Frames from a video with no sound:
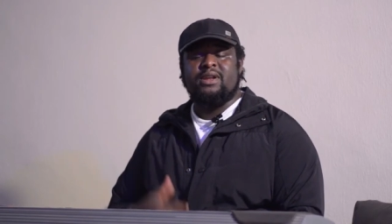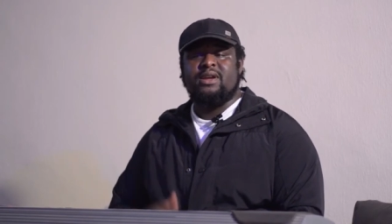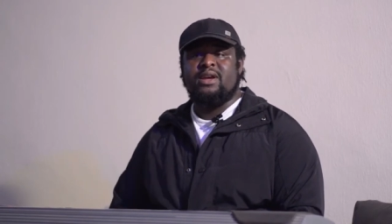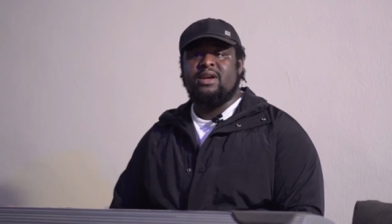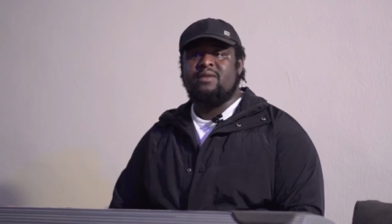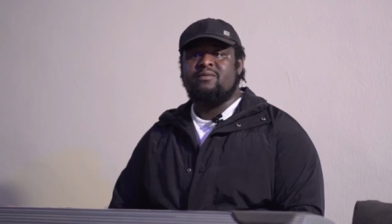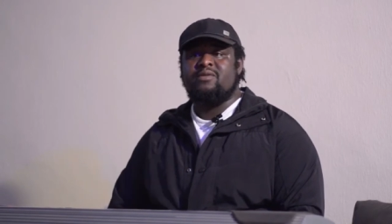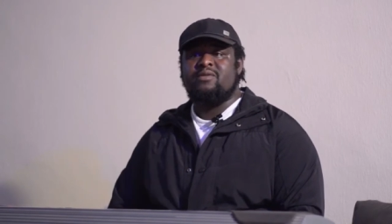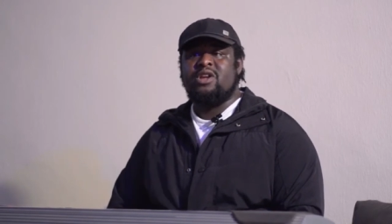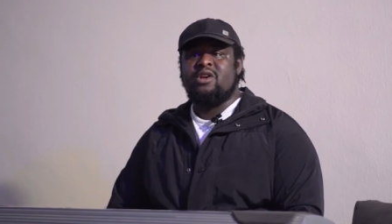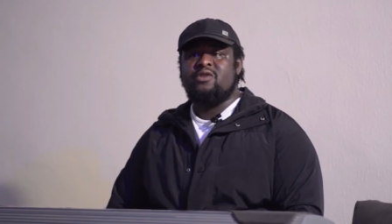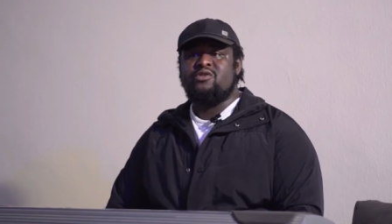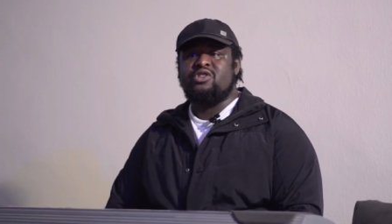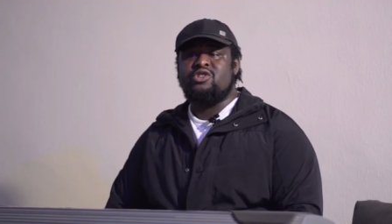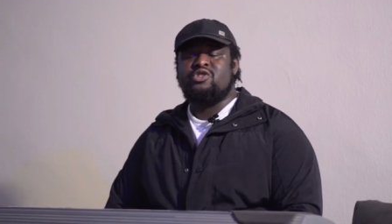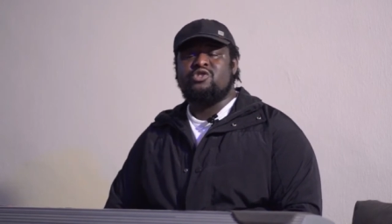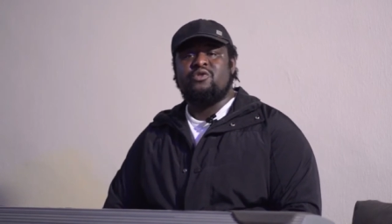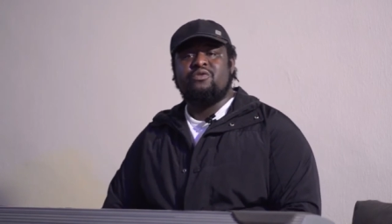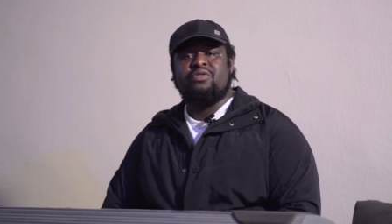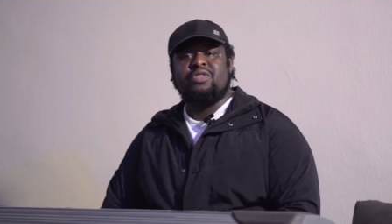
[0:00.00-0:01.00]
That was
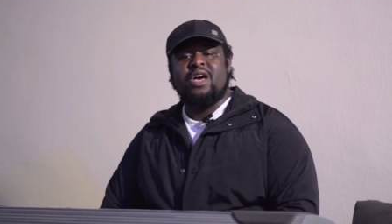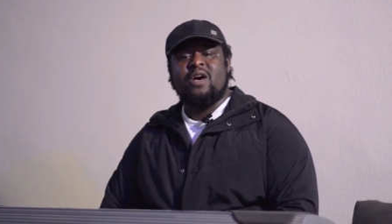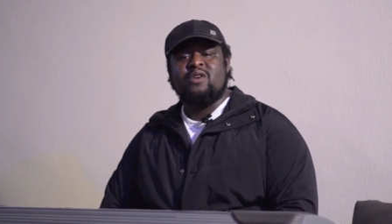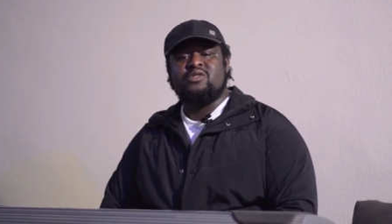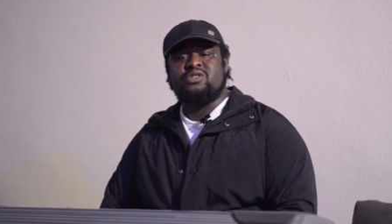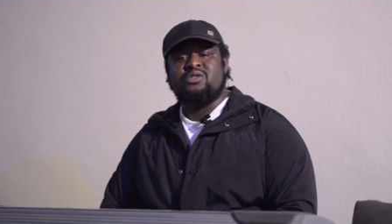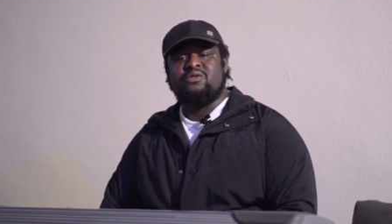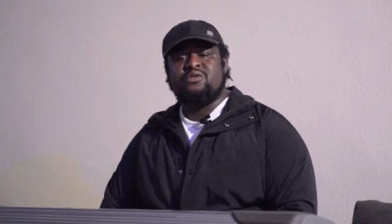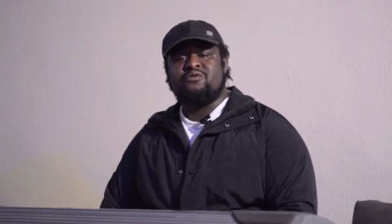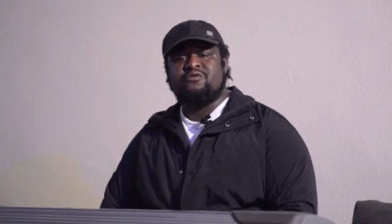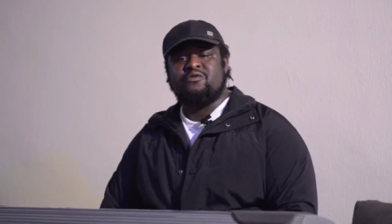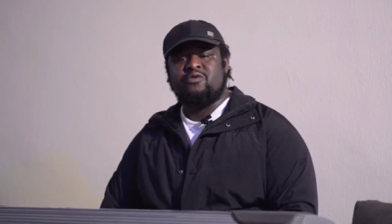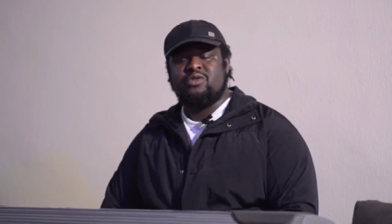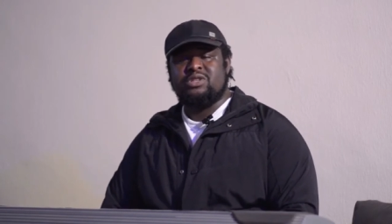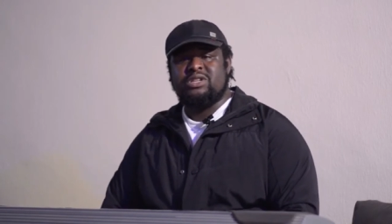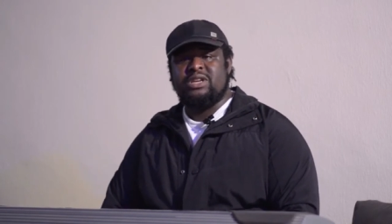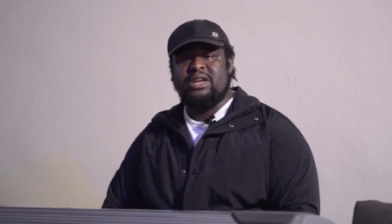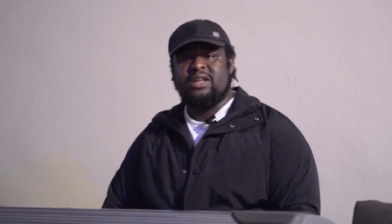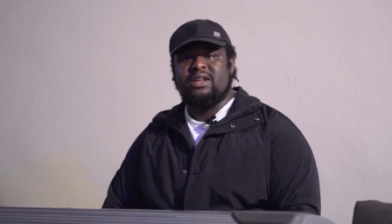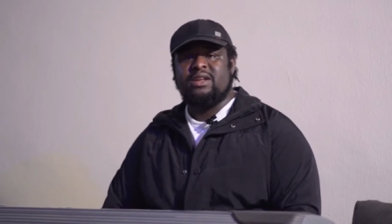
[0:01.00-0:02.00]
in
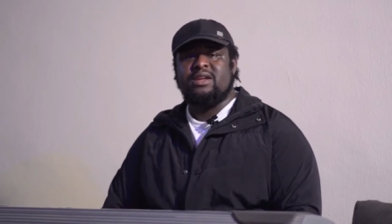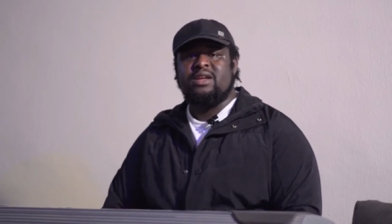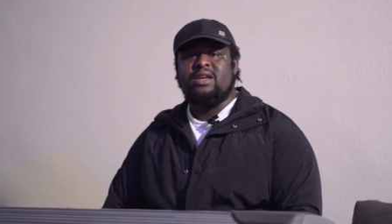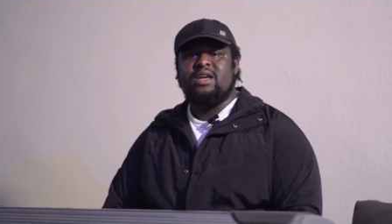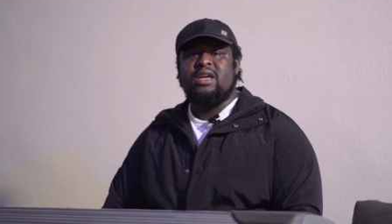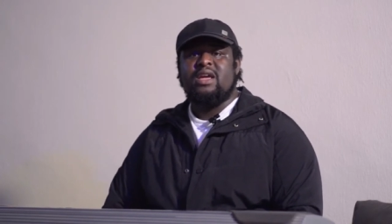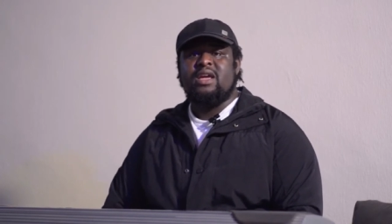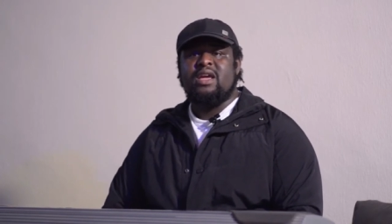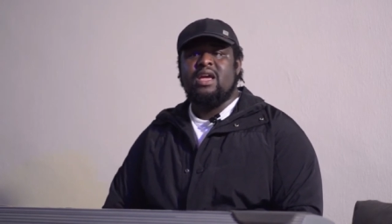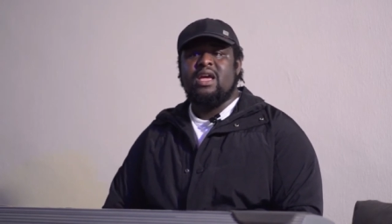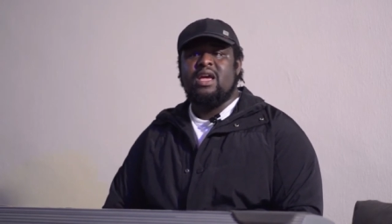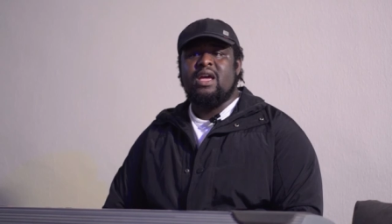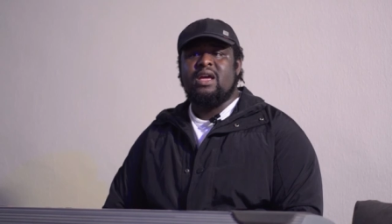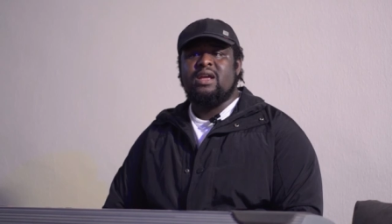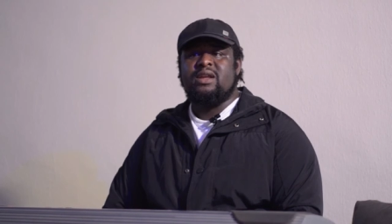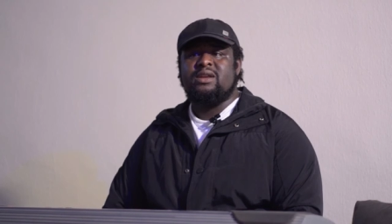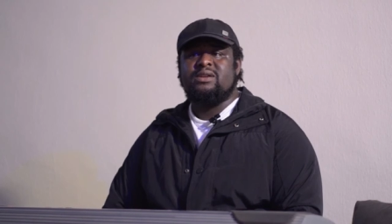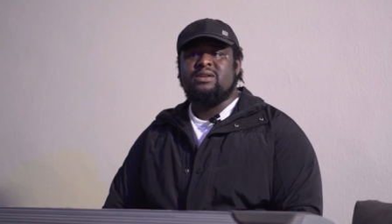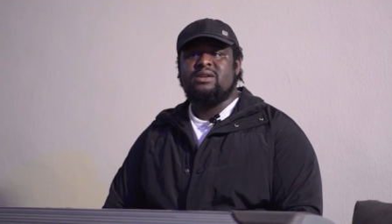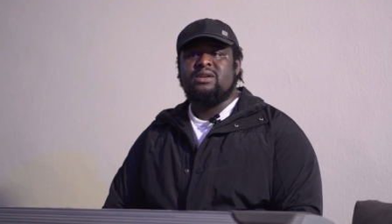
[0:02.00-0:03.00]
2014,
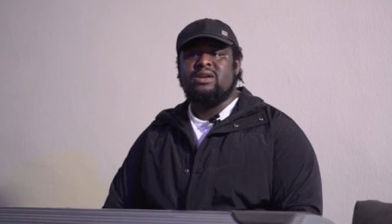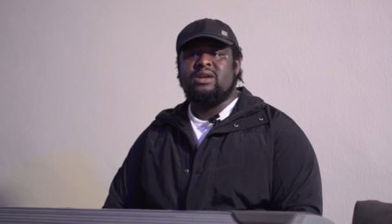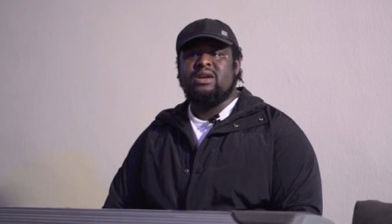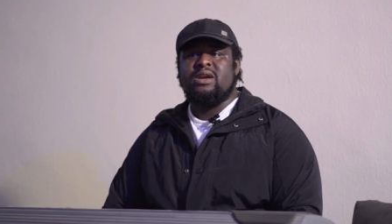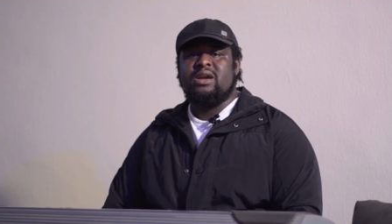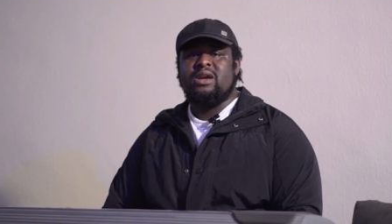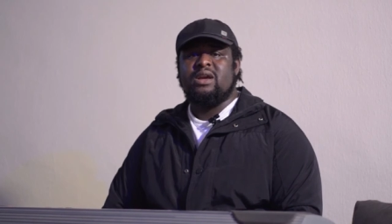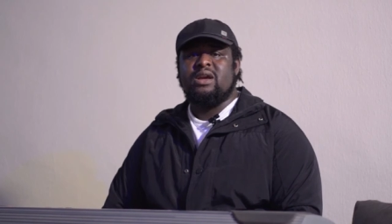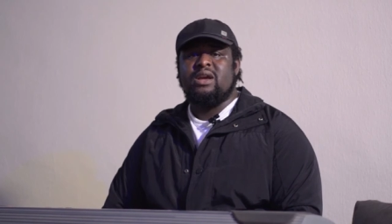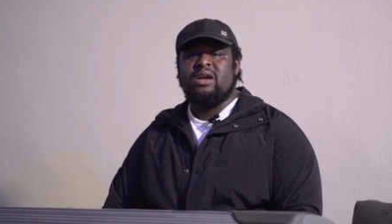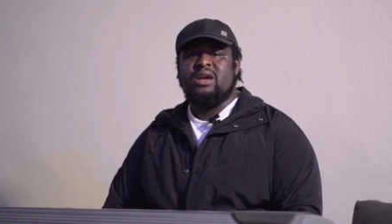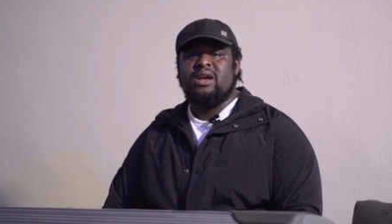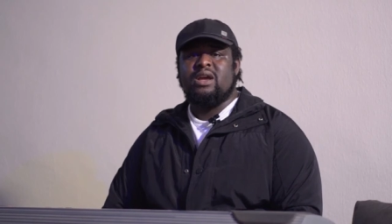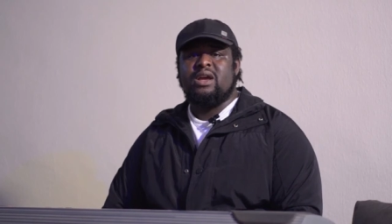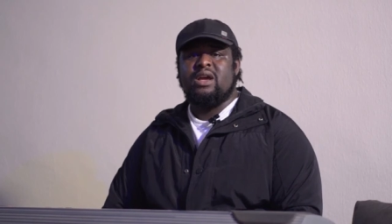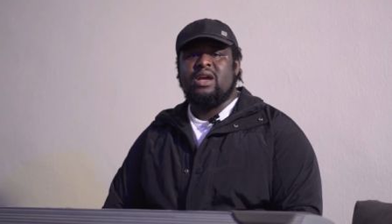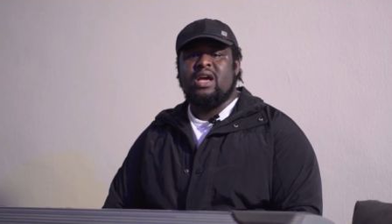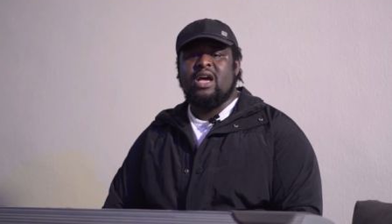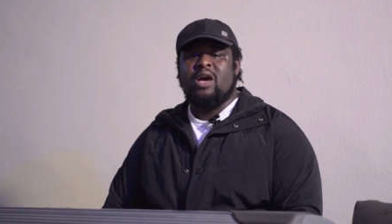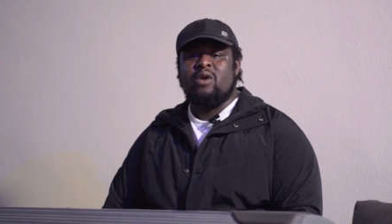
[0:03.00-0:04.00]
and
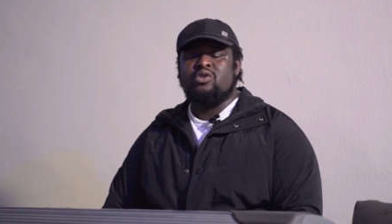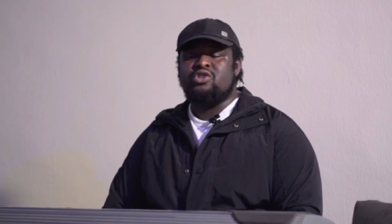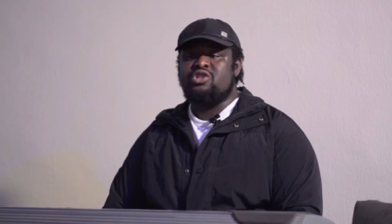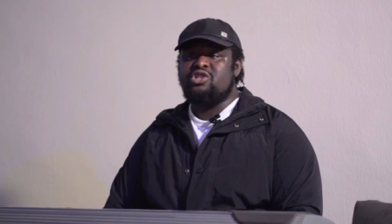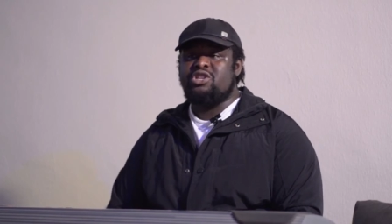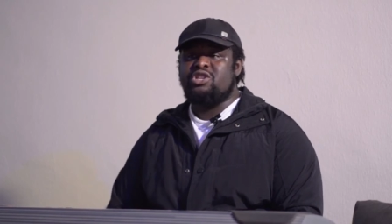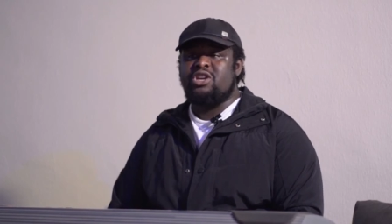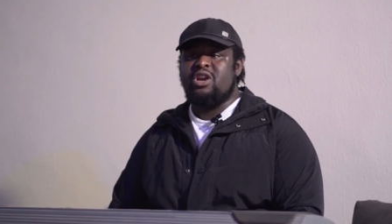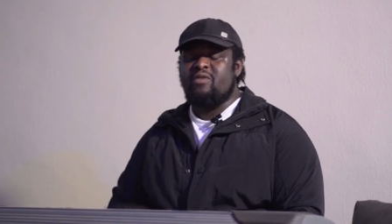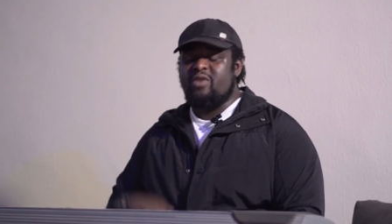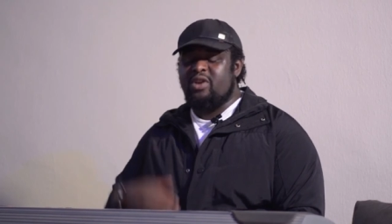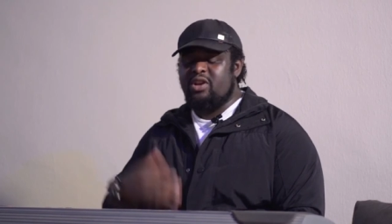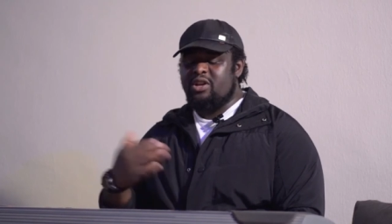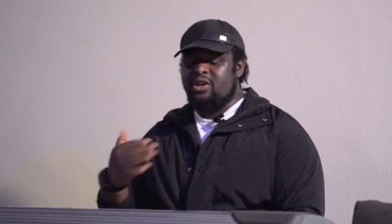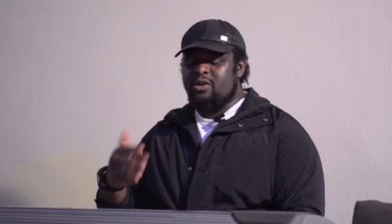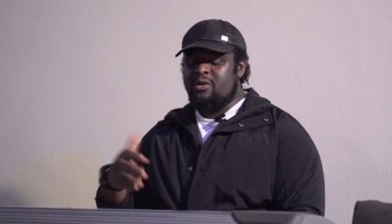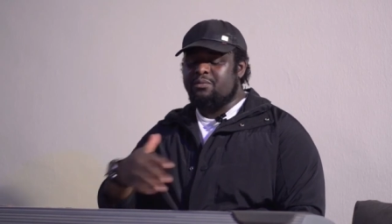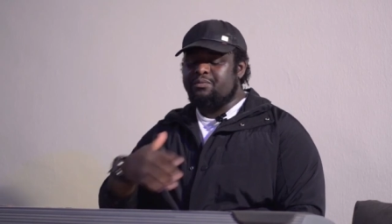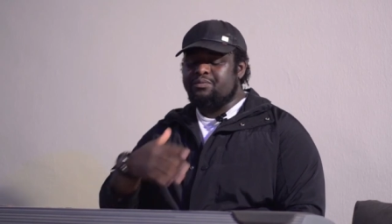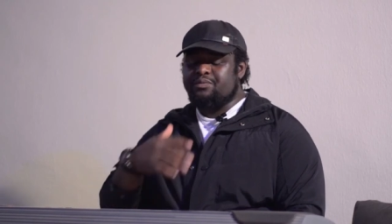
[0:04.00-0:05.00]
I was sharing,
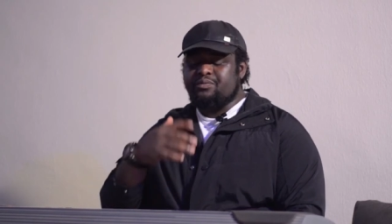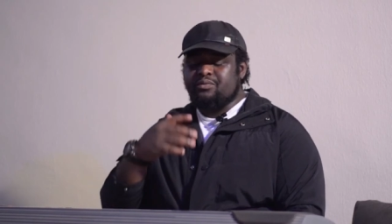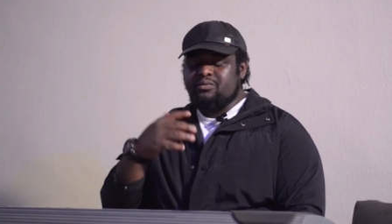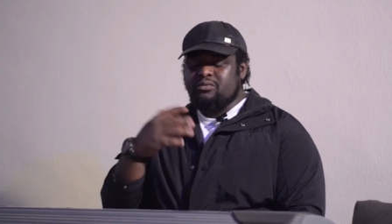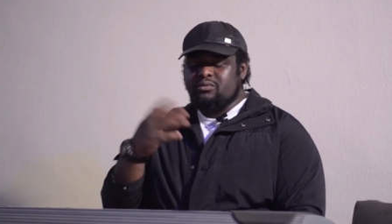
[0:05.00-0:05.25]
you know,